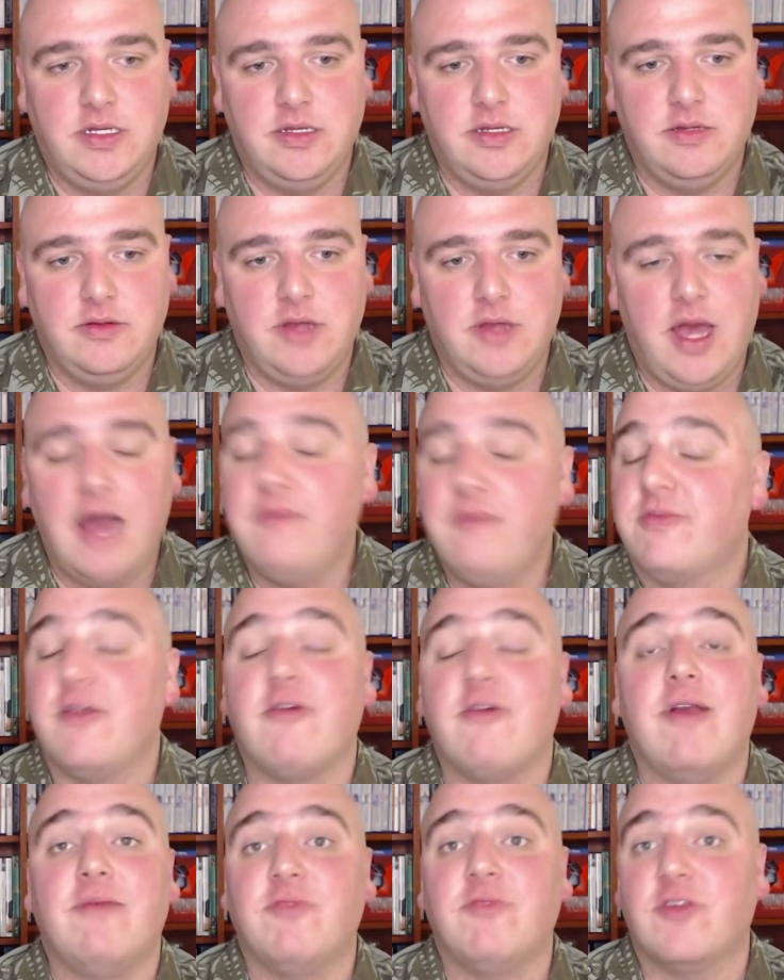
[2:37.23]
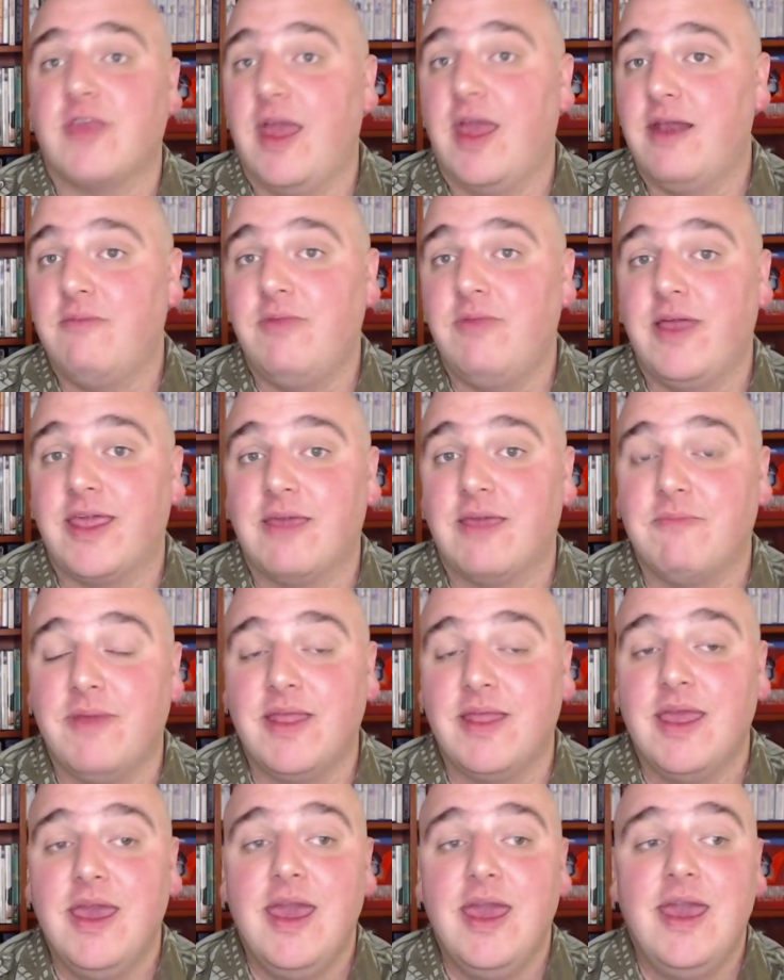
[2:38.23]
I'm sorry, I'm just kind of blanking, but
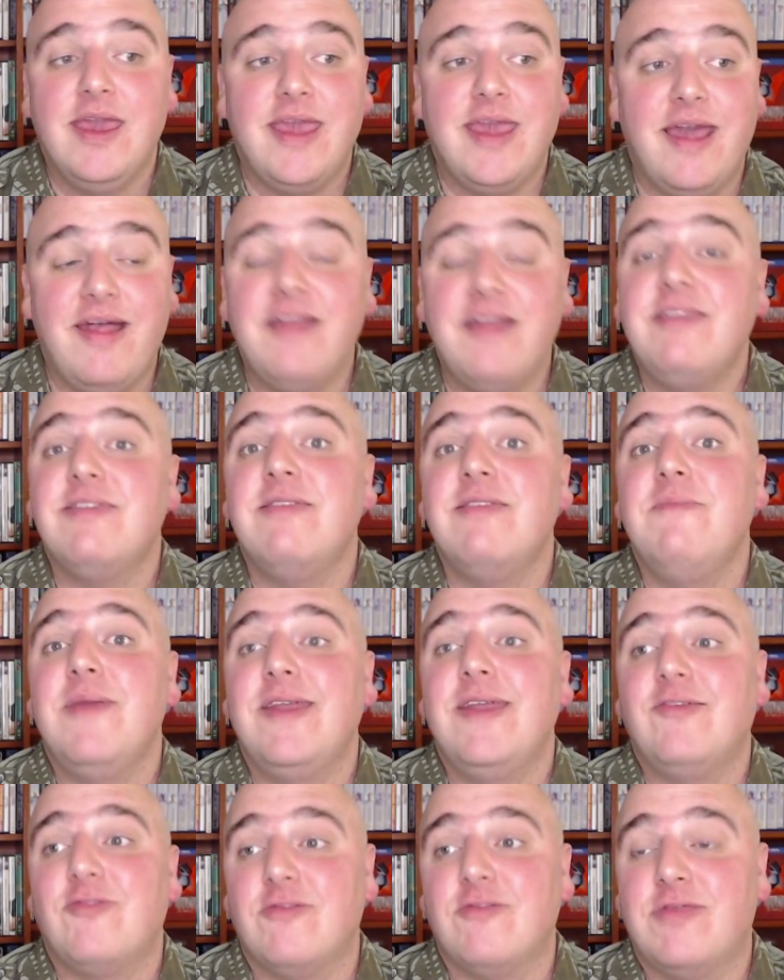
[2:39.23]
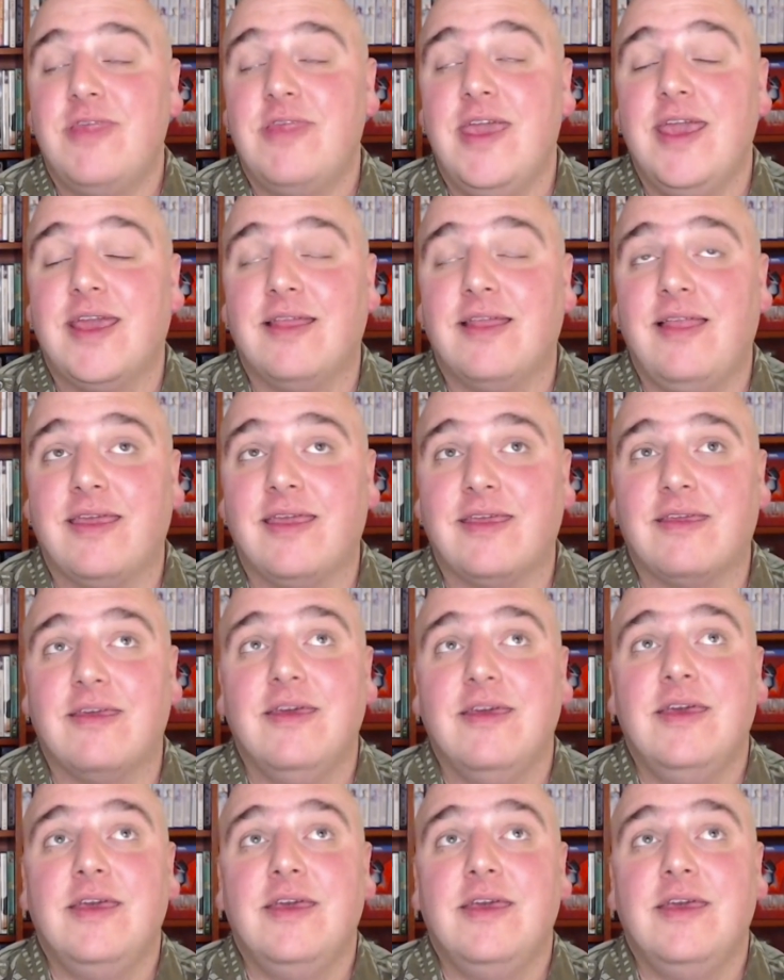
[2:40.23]
yeah, that's the major thing. Like,